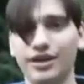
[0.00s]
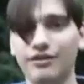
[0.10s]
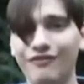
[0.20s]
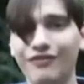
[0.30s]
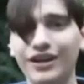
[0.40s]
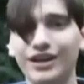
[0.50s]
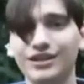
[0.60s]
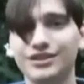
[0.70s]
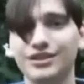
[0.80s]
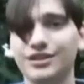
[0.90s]
And in
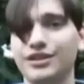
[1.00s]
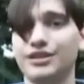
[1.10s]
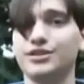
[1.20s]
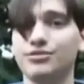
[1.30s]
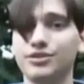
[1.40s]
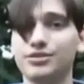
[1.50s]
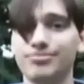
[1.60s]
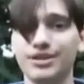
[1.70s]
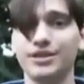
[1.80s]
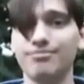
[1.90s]
fact, it's going
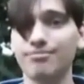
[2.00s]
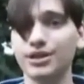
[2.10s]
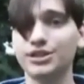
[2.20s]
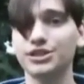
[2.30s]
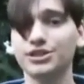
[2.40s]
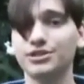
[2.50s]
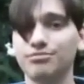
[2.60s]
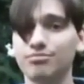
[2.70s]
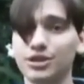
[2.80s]
to make it much,